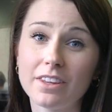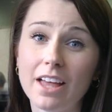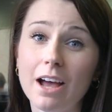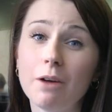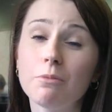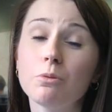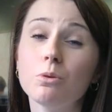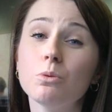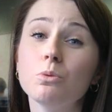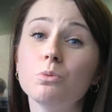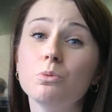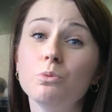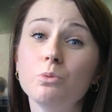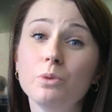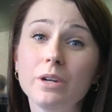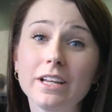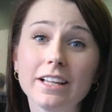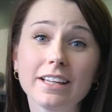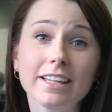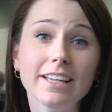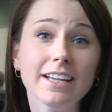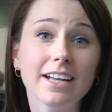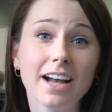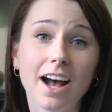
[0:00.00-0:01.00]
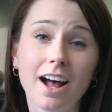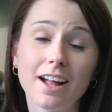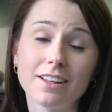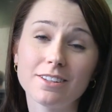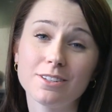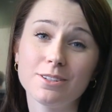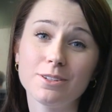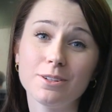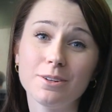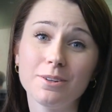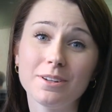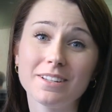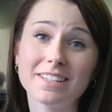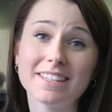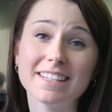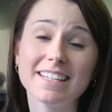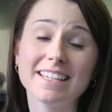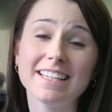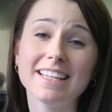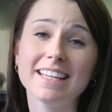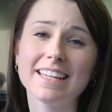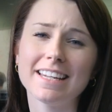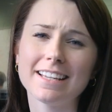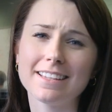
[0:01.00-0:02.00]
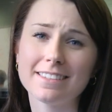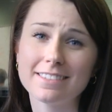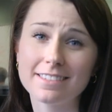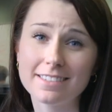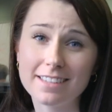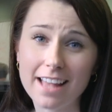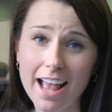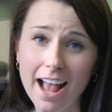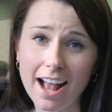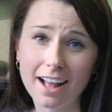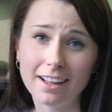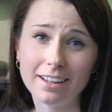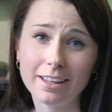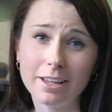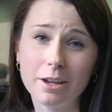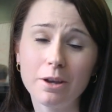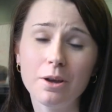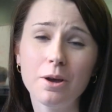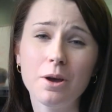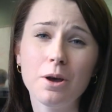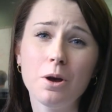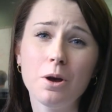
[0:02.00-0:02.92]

That will really guide students to get exactly